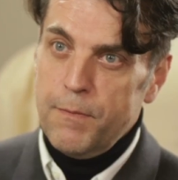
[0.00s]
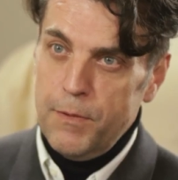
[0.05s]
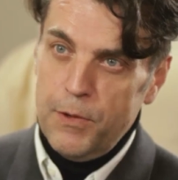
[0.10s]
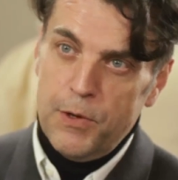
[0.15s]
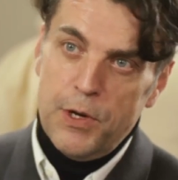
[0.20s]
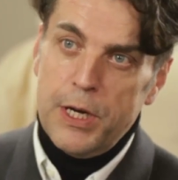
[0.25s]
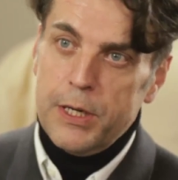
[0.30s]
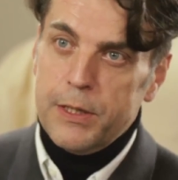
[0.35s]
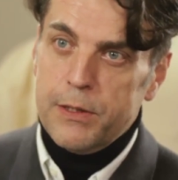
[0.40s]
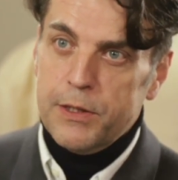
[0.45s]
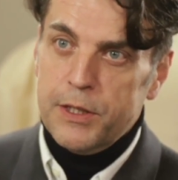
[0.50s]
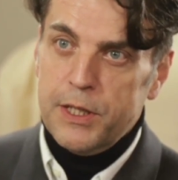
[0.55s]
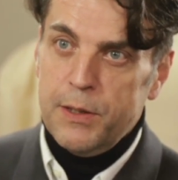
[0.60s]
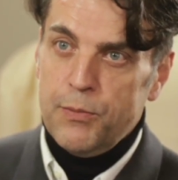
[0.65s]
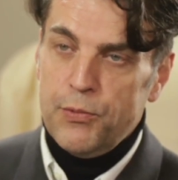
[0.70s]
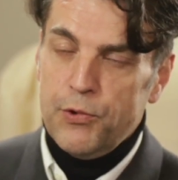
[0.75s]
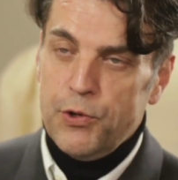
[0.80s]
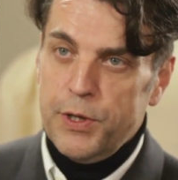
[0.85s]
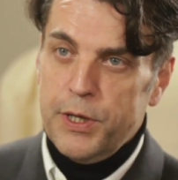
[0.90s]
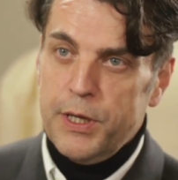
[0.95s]
real
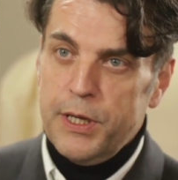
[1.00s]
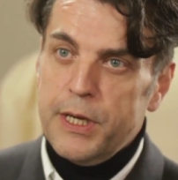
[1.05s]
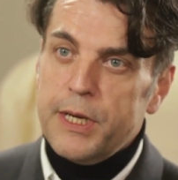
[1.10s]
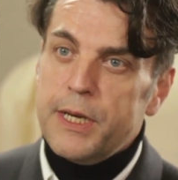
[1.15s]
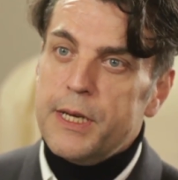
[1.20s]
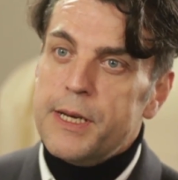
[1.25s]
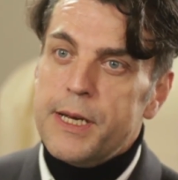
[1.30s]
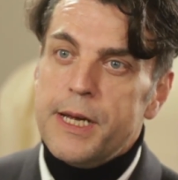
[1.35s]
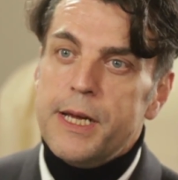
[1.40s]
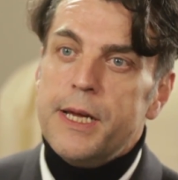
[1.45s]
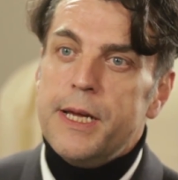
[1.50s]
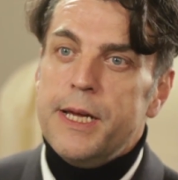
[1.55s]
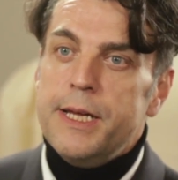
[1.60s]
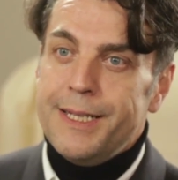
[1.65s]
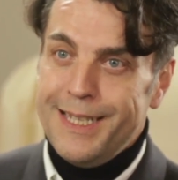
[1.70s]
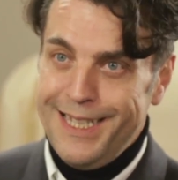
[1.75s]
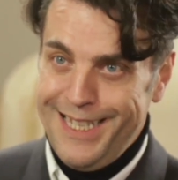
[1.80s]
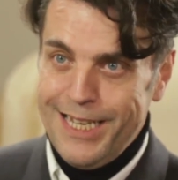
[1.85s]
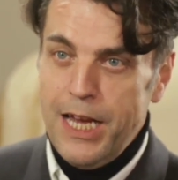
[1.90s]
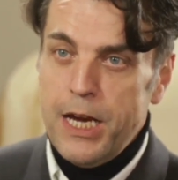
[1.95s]
contemporary
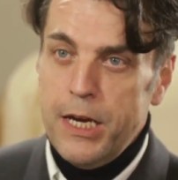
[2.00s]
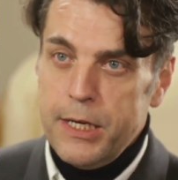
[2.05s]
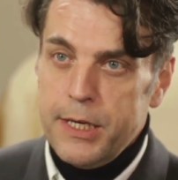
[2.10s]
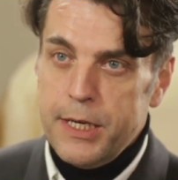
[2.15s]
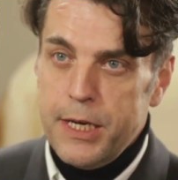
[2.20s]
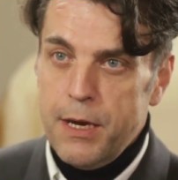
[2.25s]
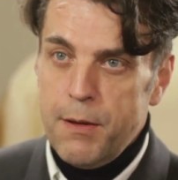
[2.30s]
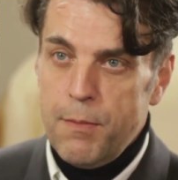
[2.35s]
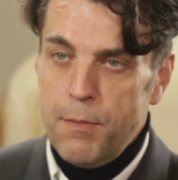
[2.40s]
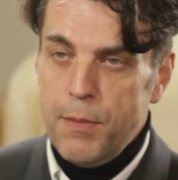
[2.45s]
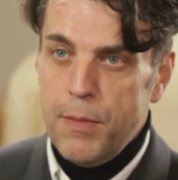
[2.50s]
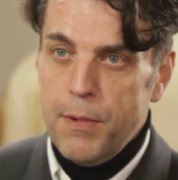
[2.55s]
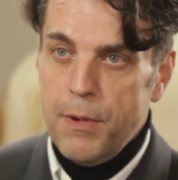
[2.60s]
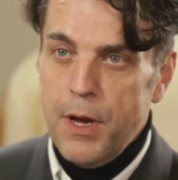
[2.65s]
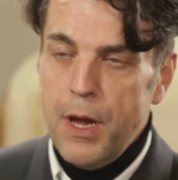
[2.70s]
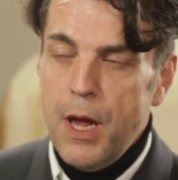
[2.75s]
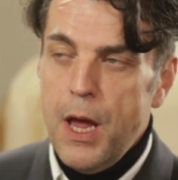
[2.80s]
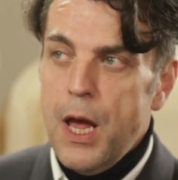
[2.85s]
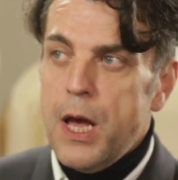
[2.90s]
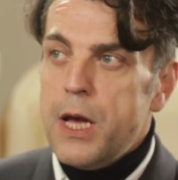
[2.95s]
inside them.
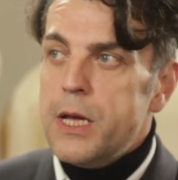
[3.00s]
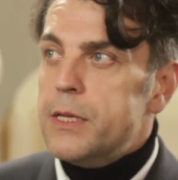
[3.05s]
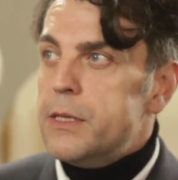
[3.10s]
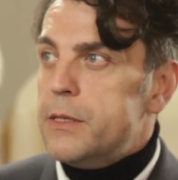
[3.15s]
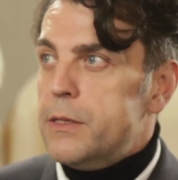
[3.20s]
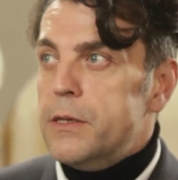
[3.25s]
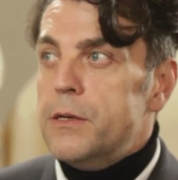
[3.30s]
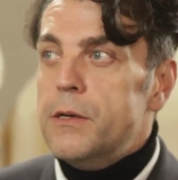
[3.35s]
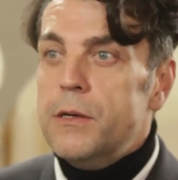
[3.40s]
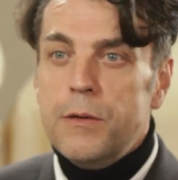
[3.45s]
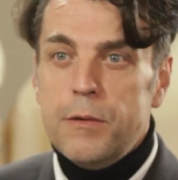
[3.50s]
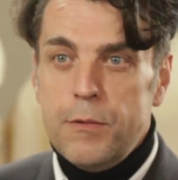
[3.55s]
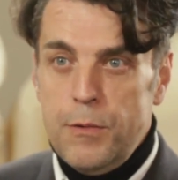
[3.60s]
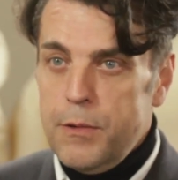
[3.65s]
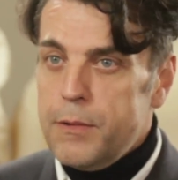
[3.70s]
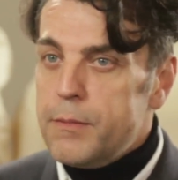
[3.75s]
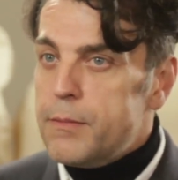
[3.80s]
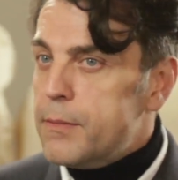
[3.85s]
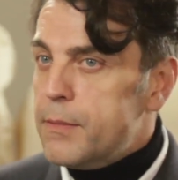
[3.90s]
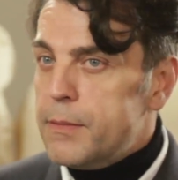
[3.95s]

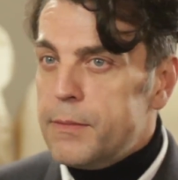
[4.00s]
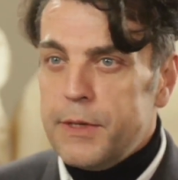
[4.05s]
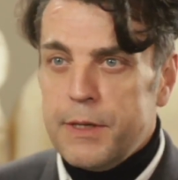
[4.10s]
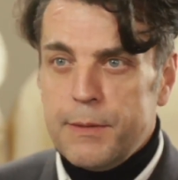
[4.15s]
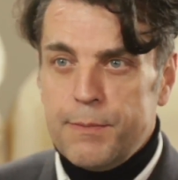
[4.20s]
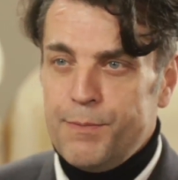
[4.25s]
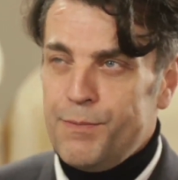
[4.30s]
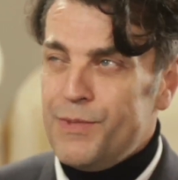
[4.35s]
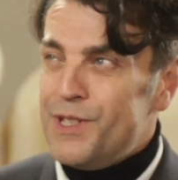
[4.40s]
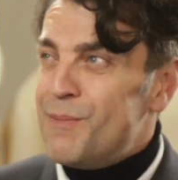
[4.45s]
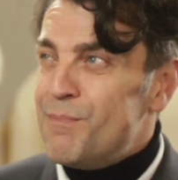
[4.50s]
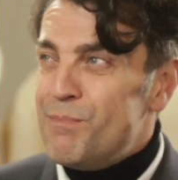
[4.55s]
So it's a